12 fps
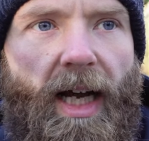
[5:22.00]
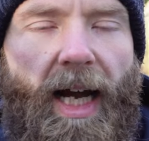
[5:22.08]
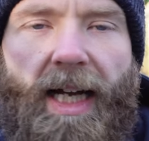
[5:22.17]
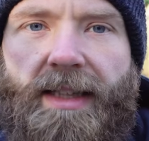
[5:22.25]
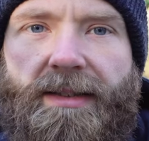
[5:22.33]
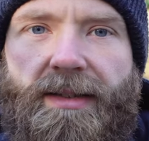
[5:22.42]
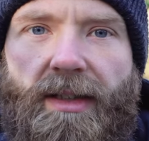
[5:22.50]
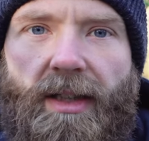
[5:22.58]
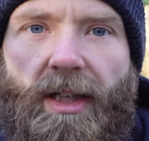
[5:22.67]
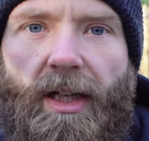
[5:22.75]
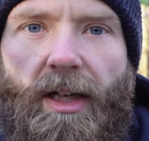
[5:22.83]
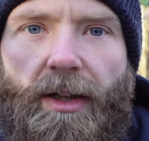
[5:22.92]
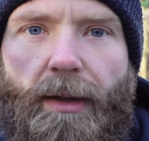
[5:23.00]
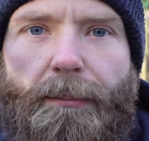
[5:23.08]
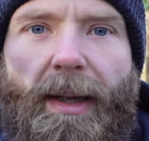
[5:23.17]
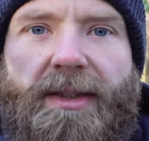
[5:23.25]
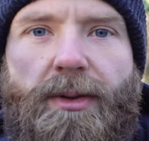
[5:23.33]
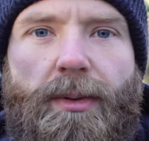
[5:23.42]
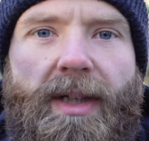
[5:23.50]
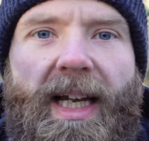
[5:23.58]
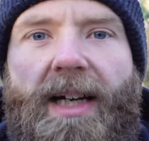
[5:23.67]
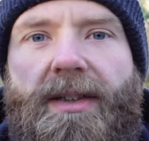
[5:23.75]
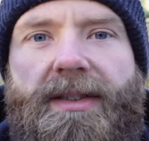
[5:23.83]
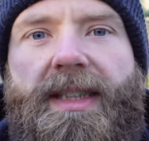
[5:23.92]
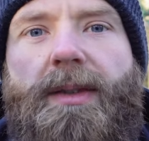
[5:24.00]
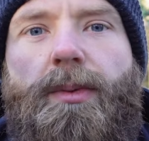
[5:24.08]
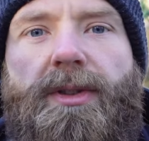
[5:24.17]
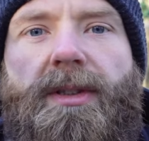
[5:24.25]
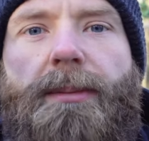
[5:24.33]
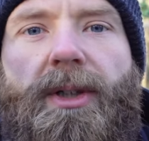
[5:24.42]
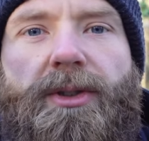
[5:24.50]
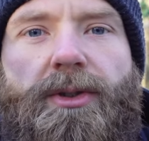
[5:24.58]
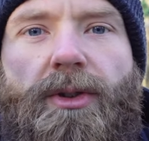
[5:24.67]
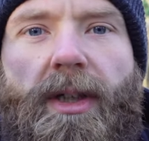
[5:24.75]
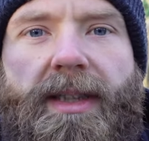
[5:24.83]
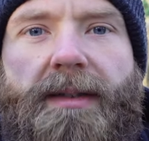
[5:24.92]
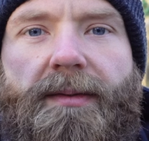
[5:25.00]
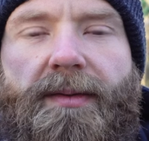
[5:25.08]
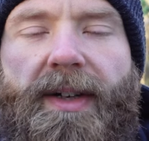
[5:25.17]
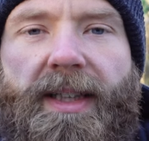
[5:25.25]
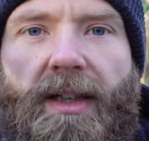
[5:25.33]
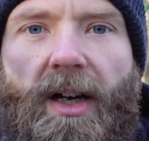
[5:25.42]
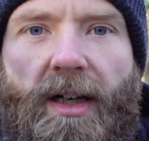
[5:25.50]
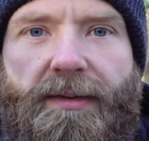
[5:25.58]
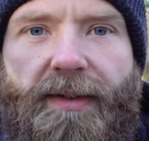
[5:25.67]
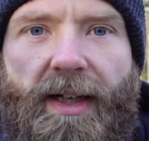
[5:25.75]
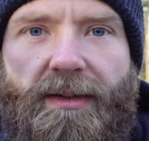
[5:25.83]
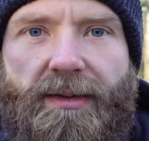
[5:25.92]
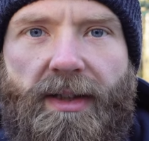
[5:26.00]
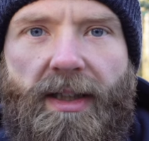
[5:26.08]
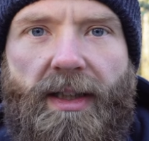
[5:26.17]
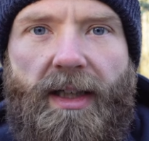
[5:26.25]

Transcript: and the mental clarity was the most striking thing that I found.